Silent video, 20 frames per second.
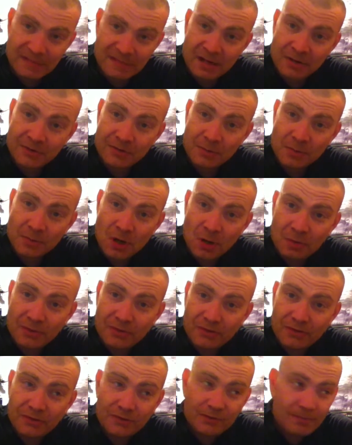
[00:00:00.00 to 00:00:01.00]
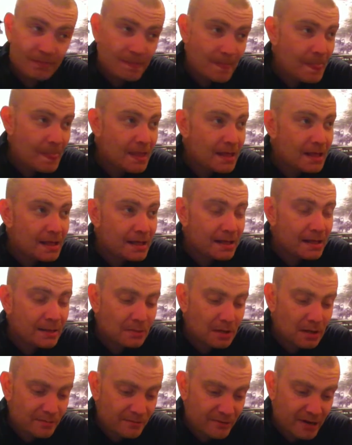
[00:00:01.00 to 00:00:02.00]
at the moment,
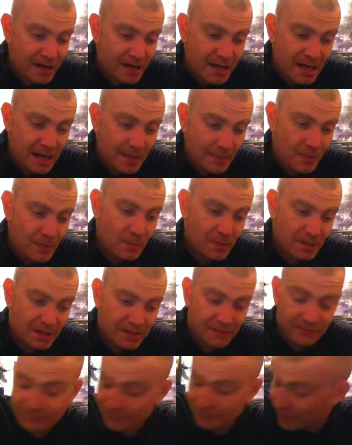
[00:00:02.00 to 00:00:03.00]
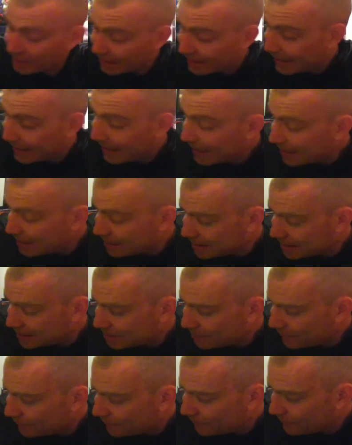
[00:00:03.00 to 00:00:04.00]
I'm very happy with finally getting this
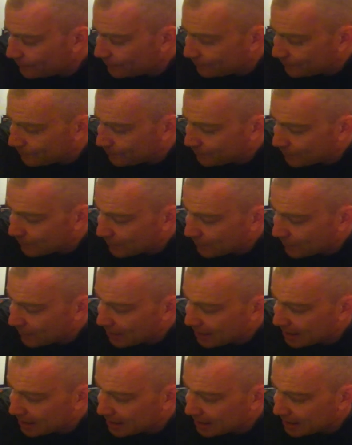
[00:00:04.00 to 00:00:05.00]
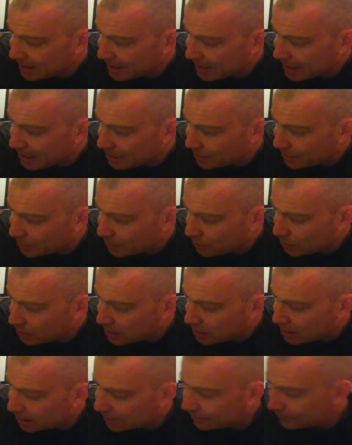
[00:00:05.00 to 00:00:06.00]
stuff. Didn't take them too
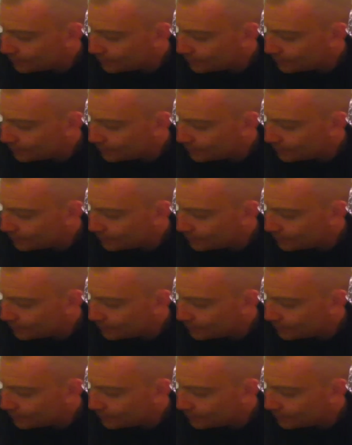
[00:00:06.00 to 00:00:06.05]
long.